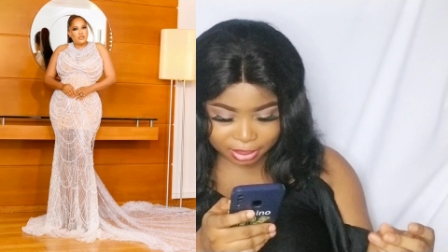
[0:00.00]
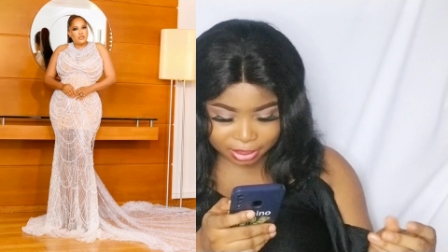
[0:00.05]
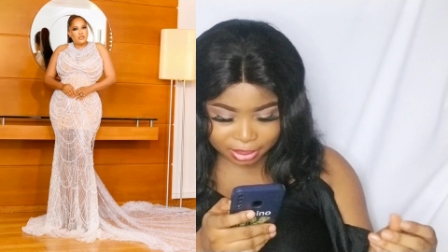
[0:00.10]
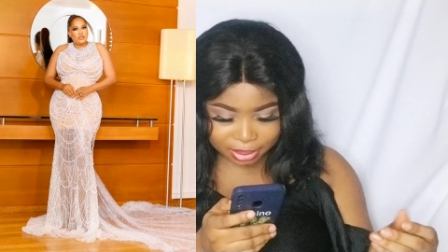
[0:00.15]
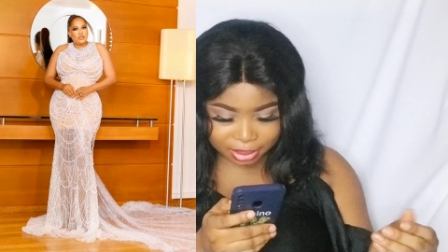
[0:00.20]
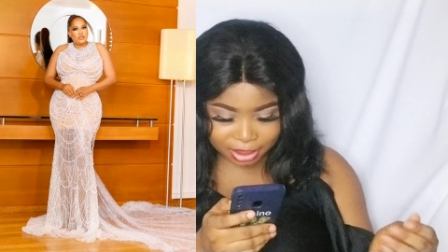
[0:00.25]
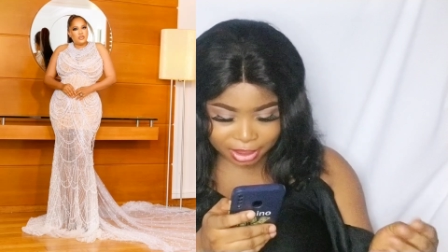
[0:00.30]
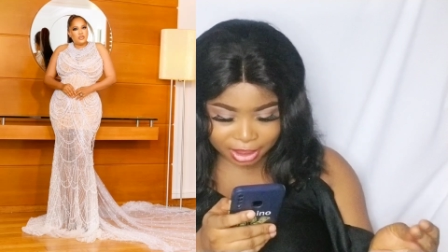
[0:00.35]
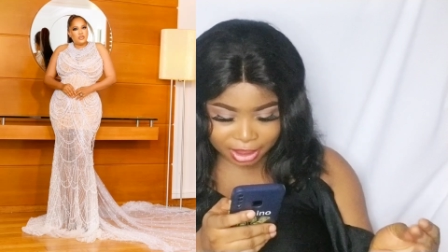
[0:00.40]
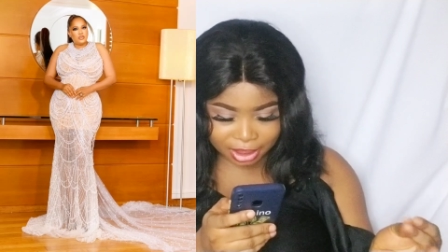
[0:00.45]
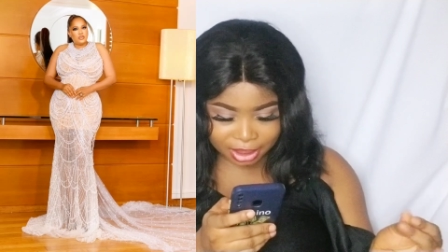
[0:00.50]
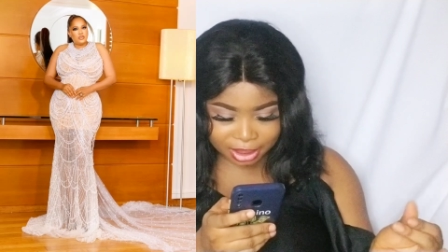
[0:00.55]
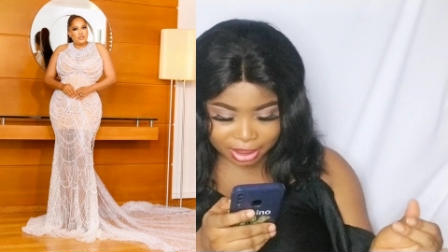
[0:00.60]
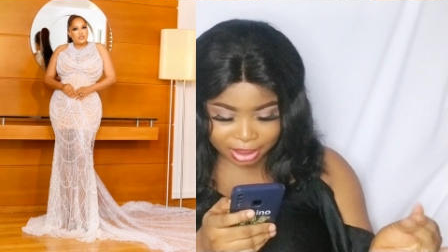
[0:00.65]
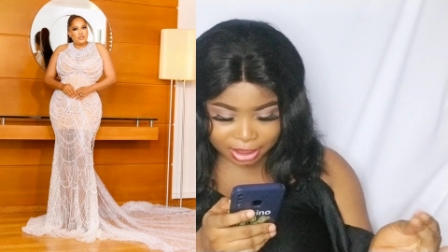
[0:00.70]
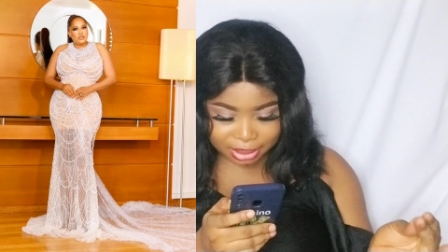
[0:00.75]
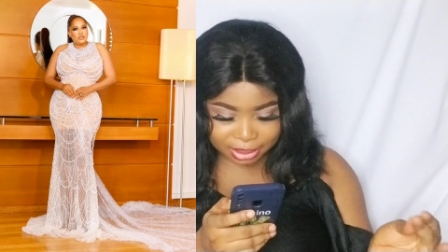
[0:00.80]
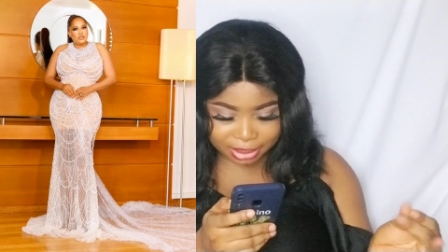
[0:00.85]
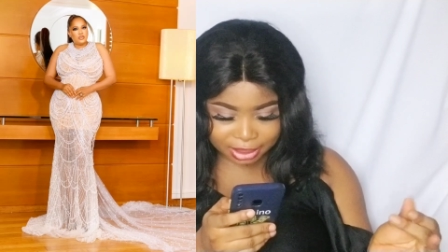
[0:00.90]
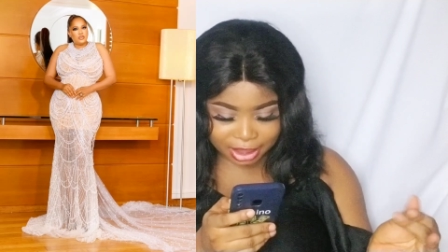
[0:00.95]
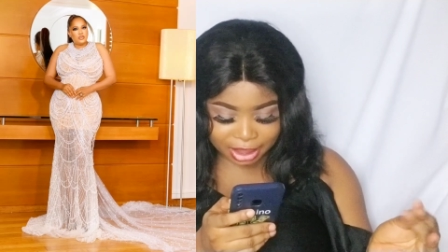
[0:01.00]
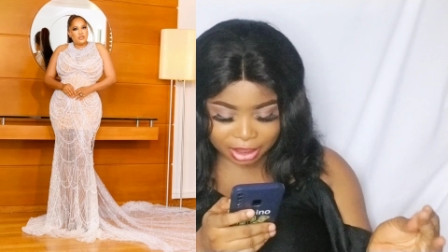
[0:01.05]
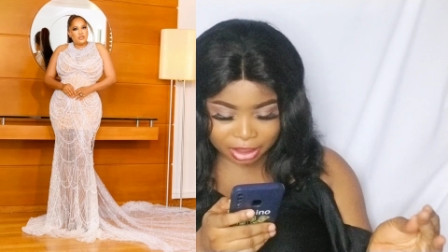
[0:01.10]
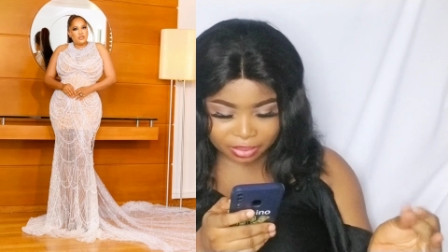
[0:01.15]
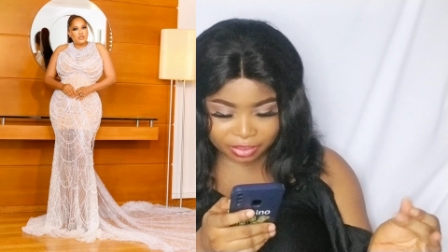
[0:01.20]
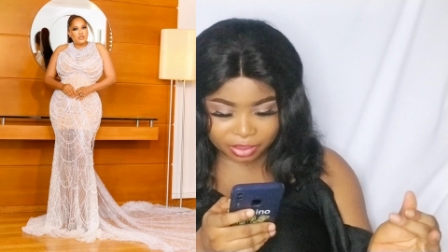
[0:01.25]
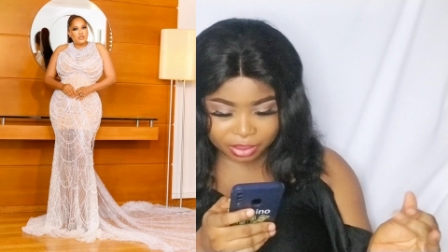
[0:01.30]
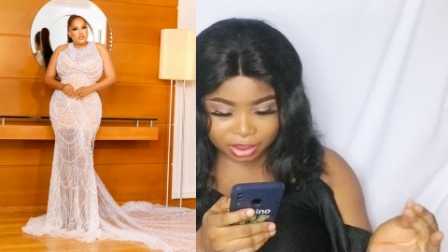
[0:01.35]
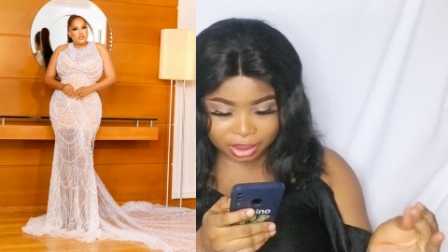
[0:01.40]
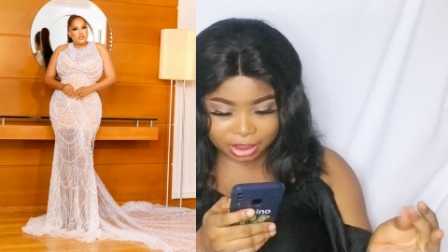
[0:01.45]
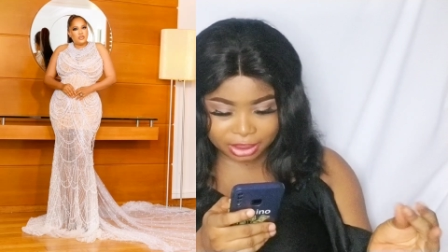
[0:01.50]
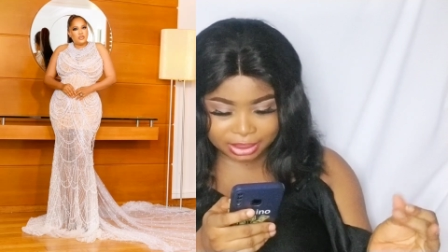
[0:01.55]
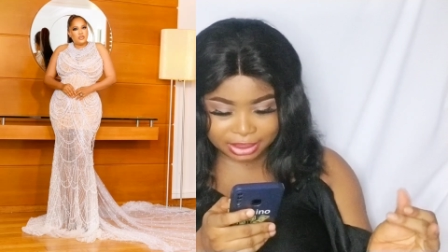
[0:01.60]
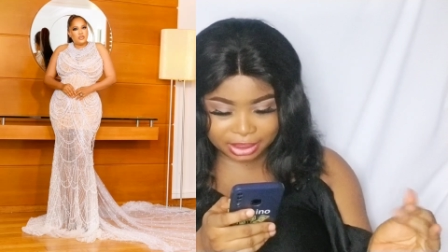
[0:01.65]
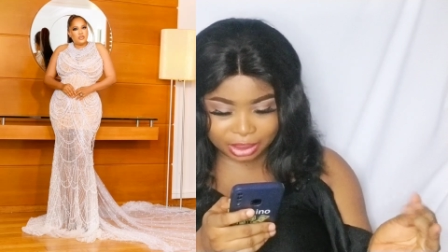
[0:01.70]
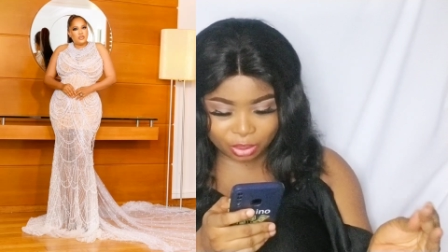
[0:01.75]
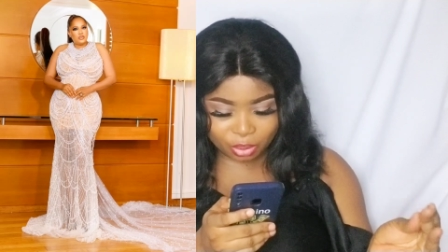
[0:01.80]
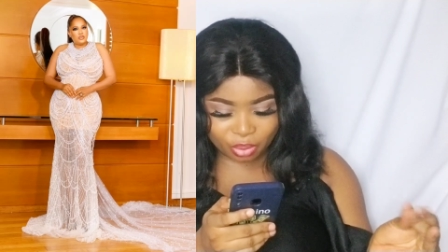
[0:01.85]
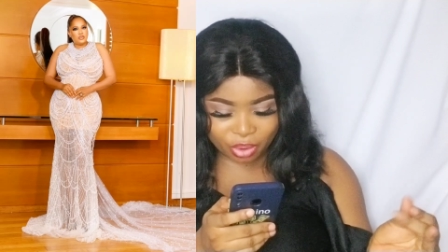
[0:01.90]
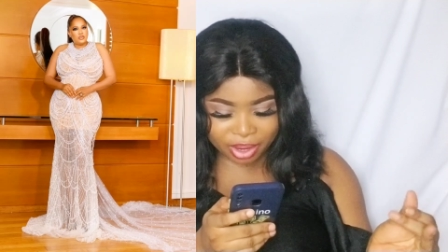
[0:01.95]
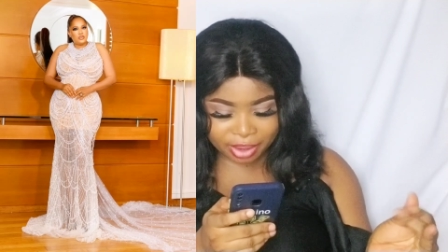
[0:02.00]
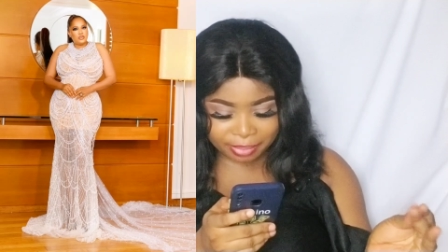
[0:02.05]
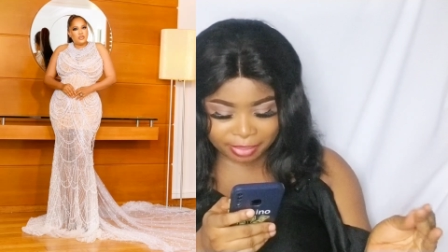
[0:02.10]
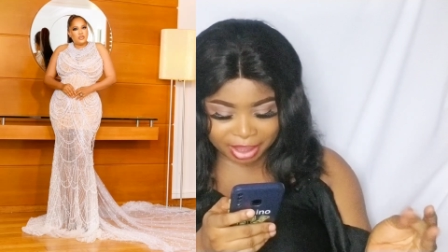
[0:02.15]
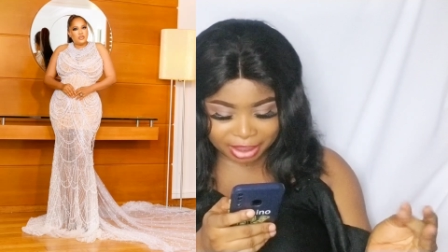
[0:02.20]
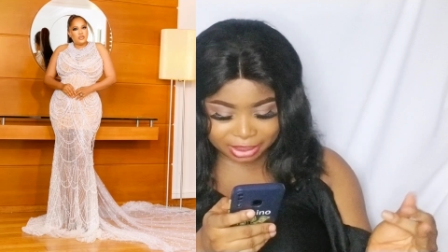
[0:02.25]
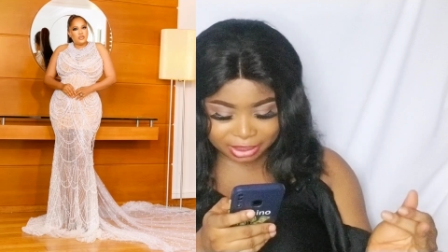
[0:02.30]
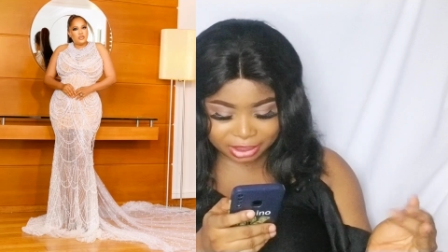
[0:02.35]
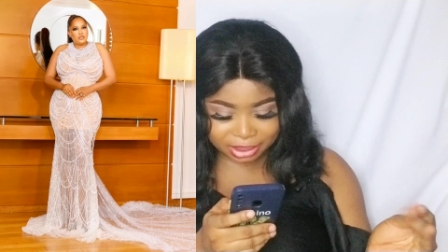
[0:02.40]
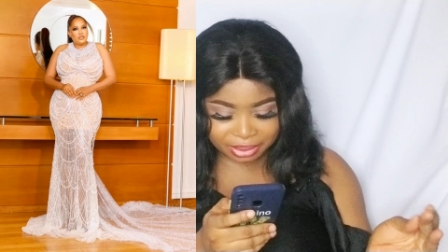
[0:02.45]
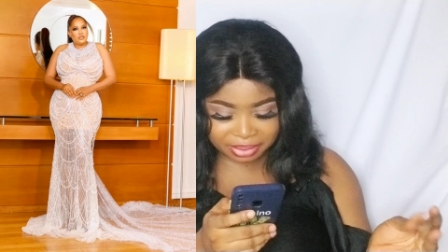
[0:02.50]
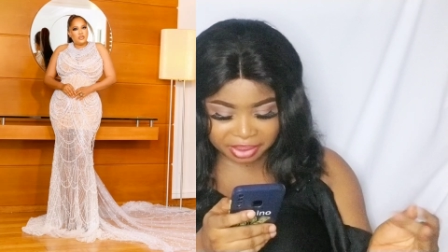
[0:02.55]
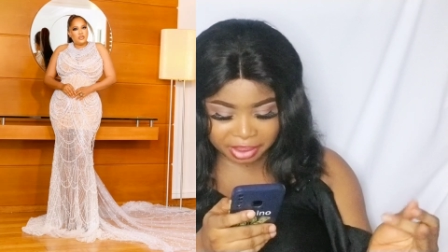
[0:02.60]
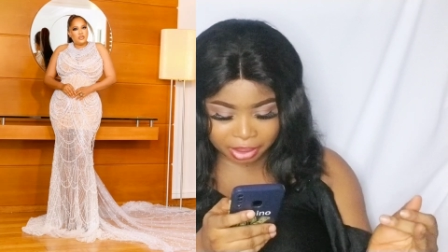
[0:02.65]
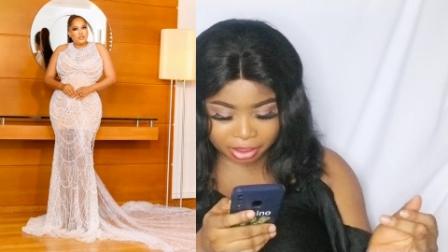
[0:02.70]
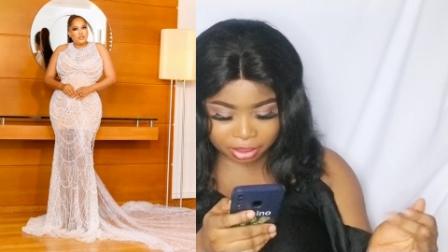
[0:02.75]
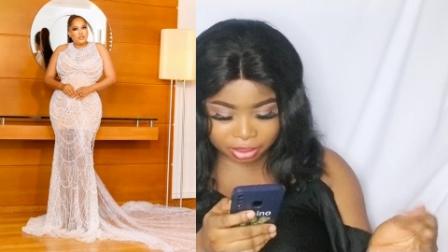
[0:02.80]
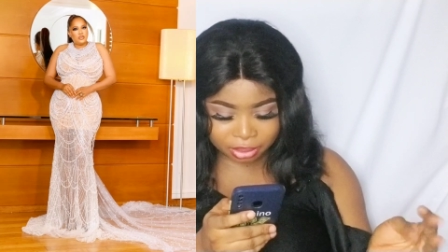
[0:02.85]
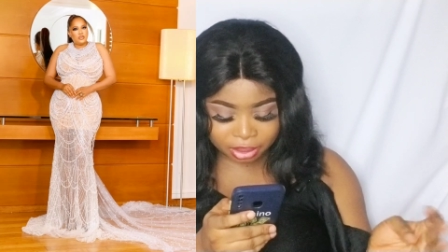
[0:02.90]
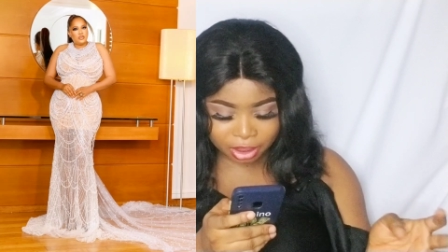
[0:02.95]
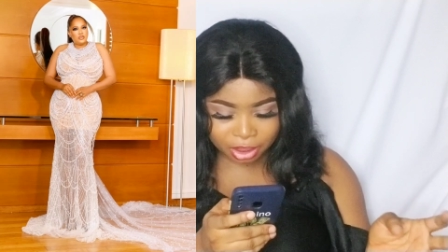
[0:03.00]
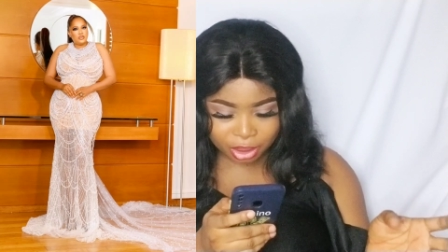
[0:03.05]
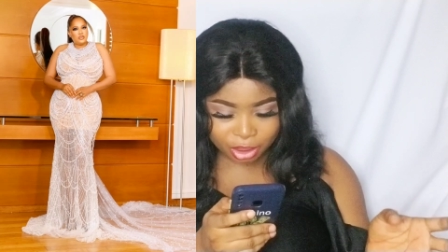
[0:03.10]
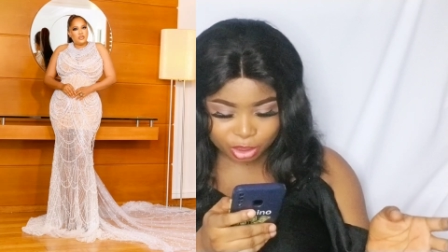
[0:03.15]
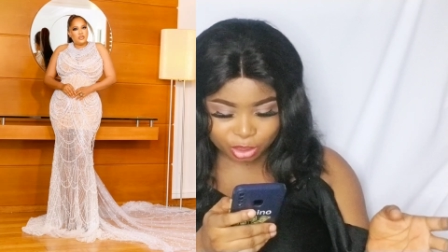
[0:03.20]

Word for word: the inner is kind of a, a sequin material